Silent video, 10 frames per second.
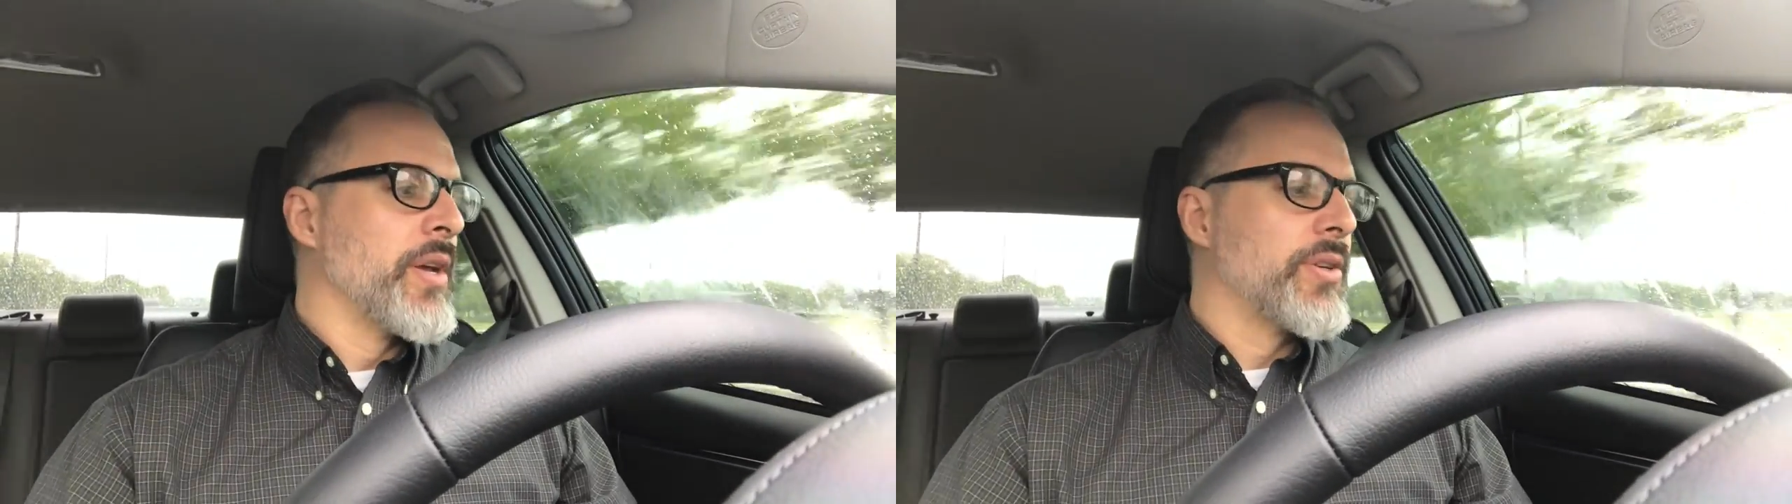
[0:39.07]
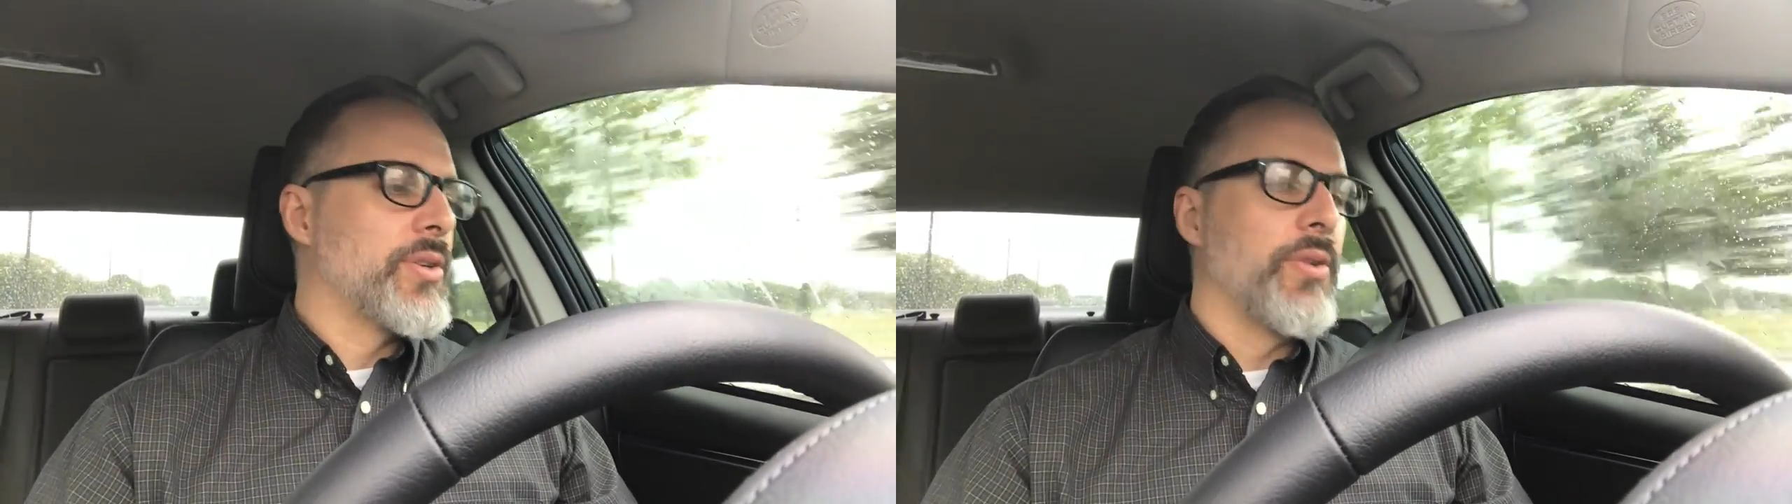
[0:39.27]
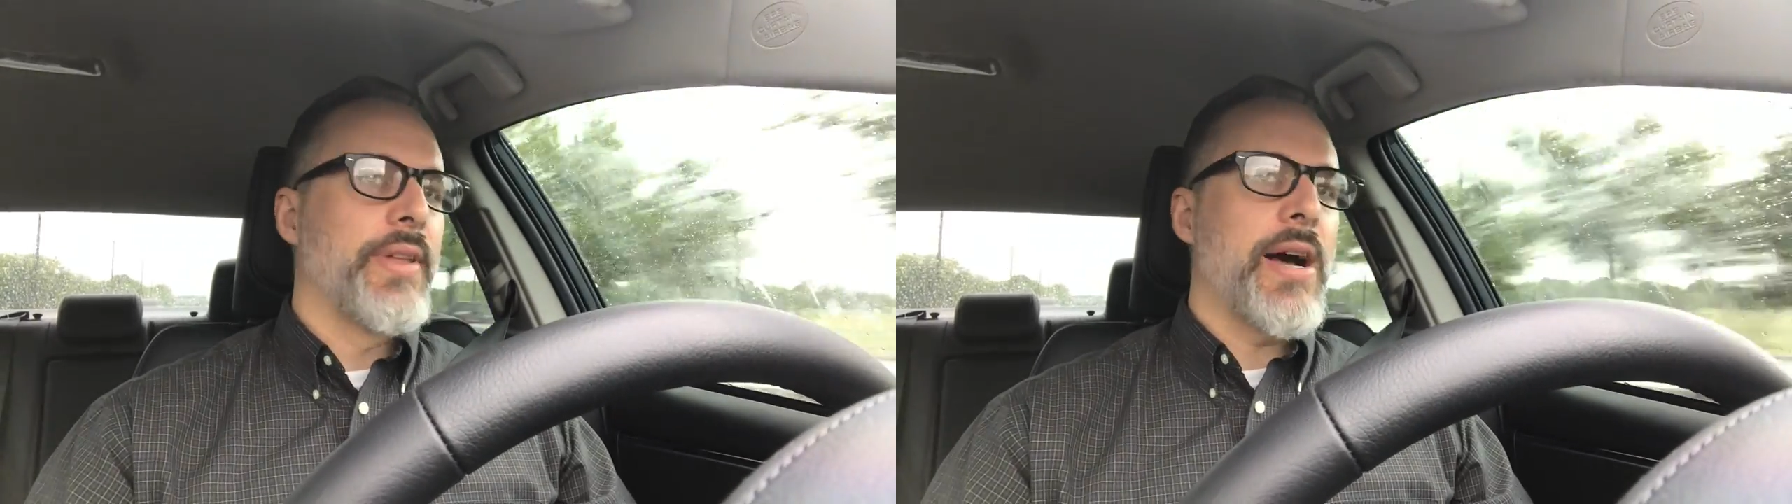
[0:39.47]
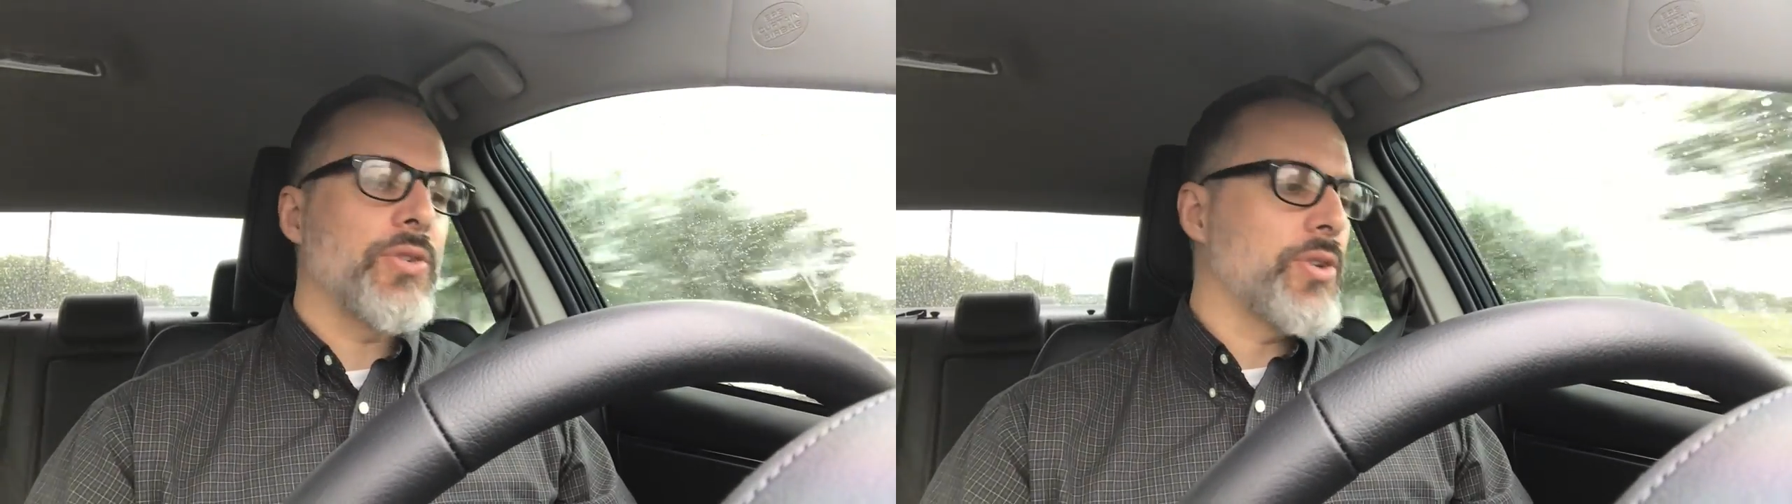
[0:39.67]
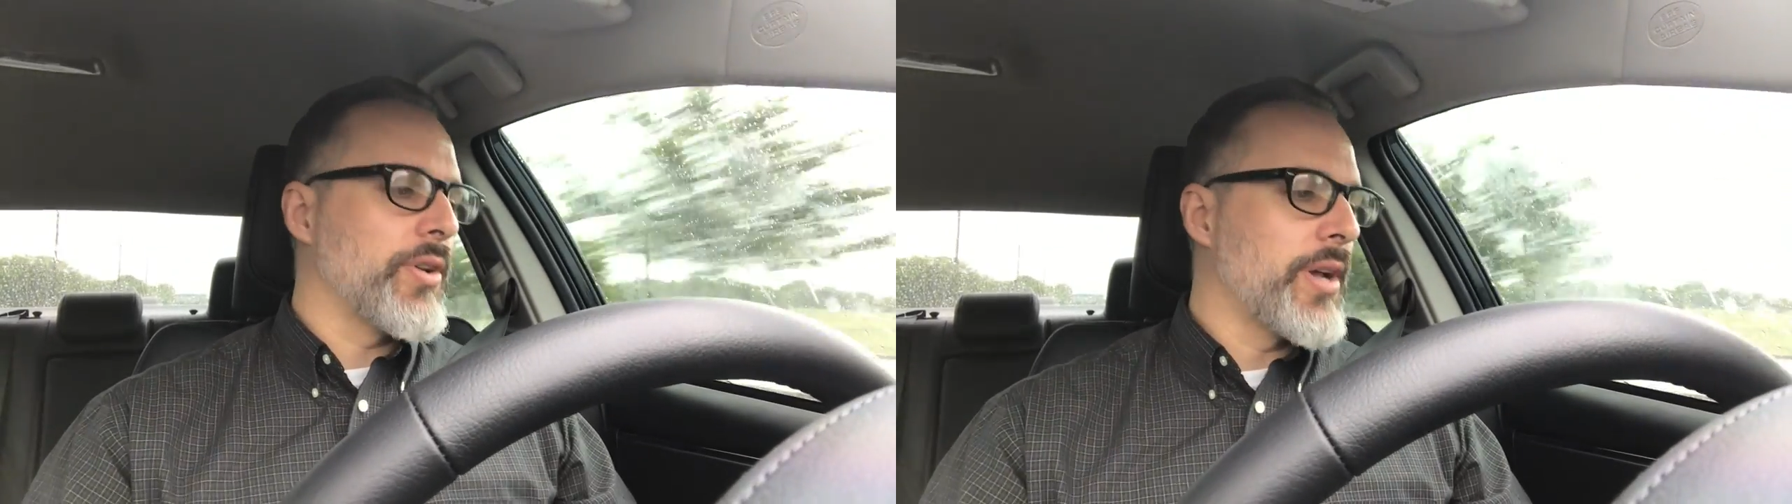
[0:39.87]
So thou
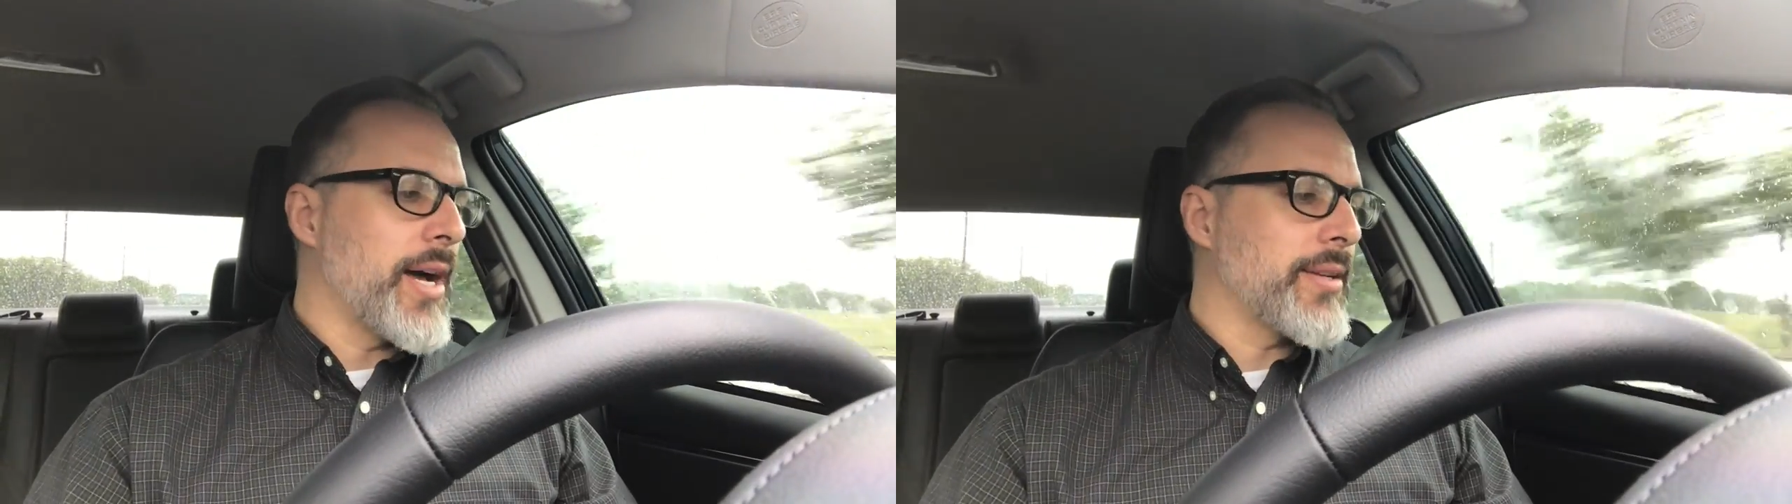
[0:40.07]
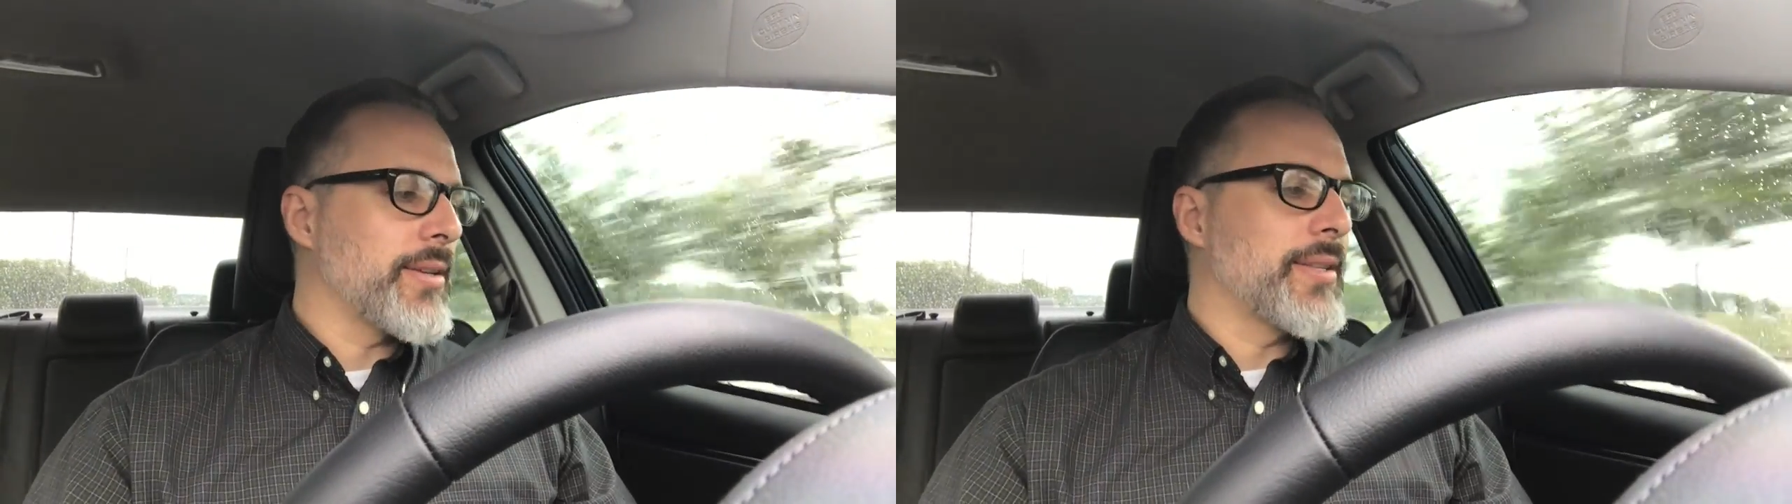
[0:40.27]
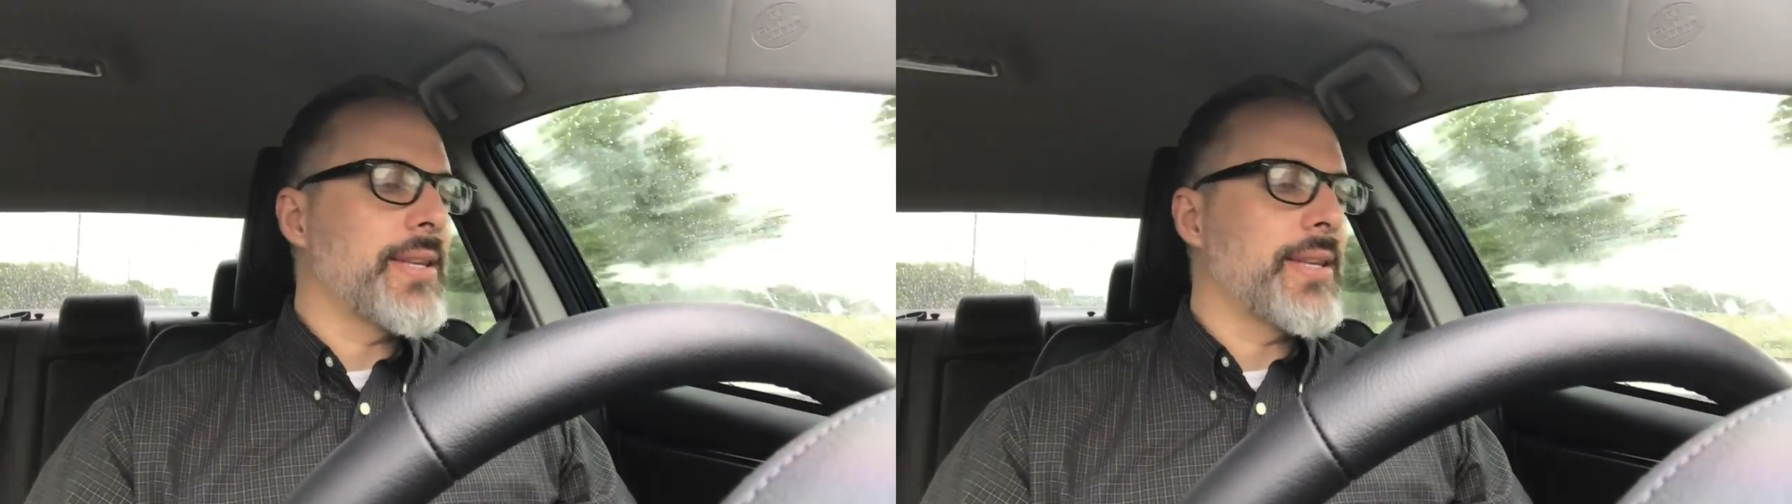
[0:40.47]
shalt not